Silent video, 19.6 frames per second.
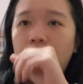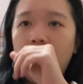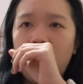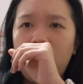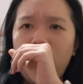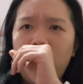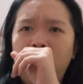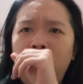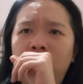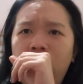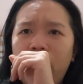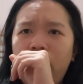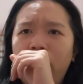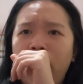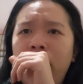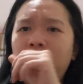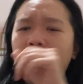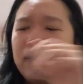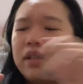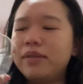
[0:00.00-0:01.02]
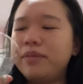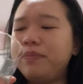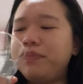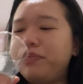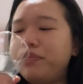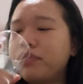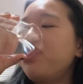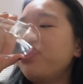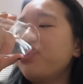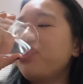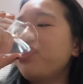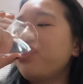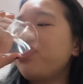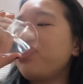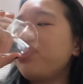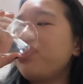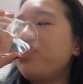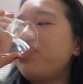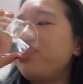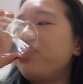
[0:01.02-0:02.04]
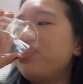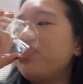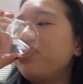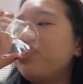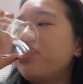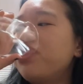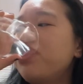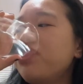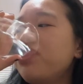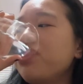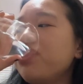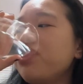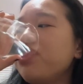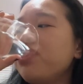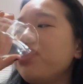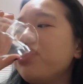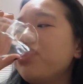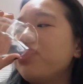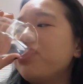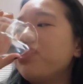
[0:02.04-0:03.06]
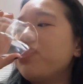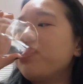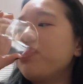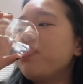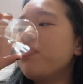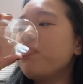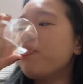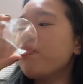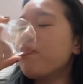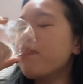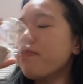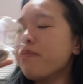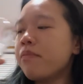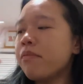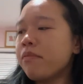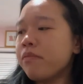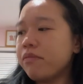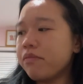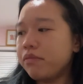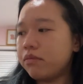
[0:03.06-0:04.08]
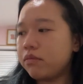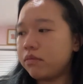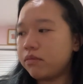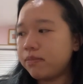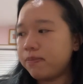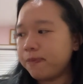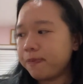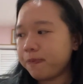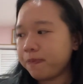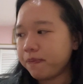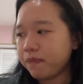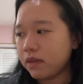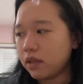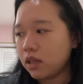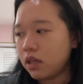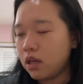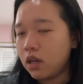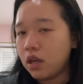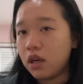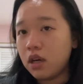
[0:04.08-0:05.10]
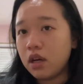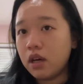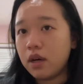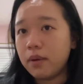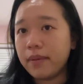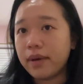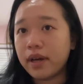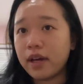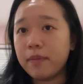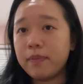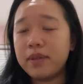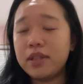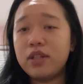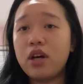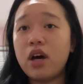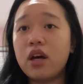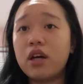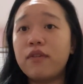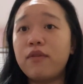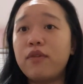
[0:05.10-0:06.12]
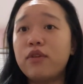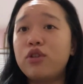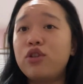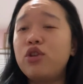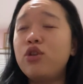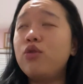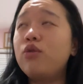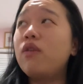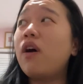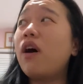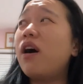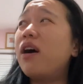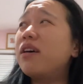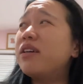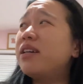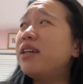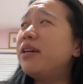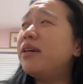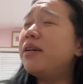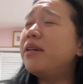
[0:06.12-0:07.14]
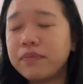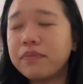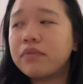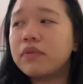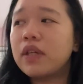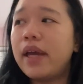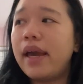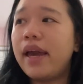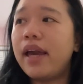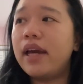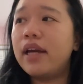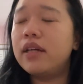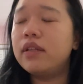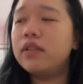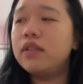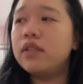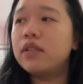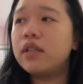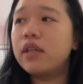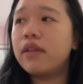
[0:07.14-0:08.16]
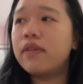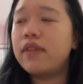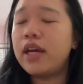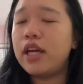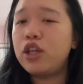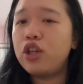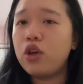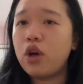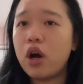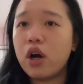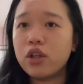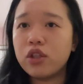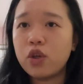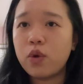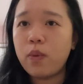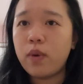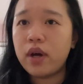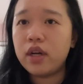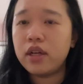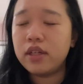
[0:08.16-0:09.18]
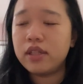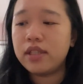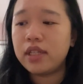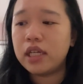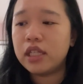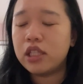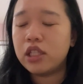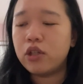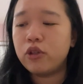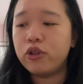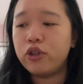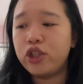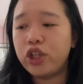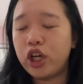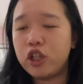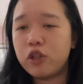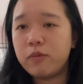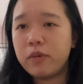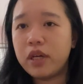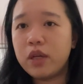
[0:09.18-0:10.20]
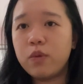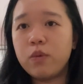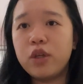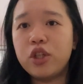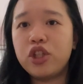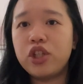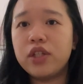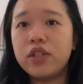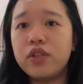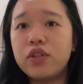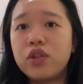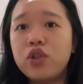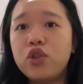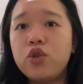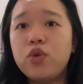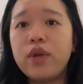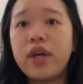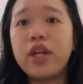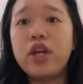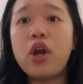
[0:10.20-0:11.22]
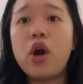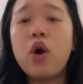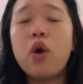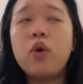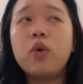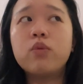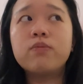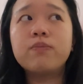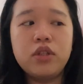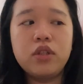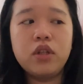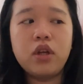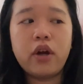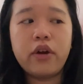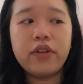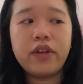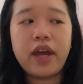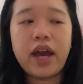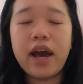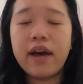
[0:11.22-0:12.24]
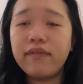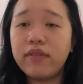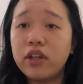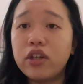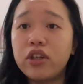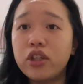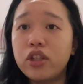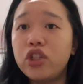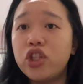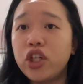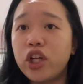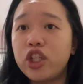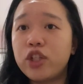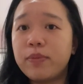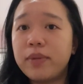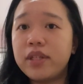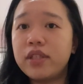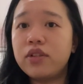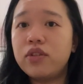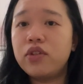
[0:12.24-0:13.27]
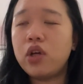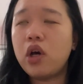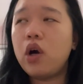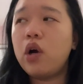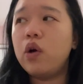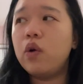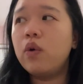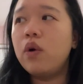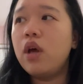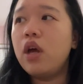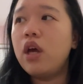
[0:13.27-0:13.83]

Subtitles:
Oh my god, I've been talking for too long. And then you also want to assess their judgment, which is, do they know, are they having good judgment? So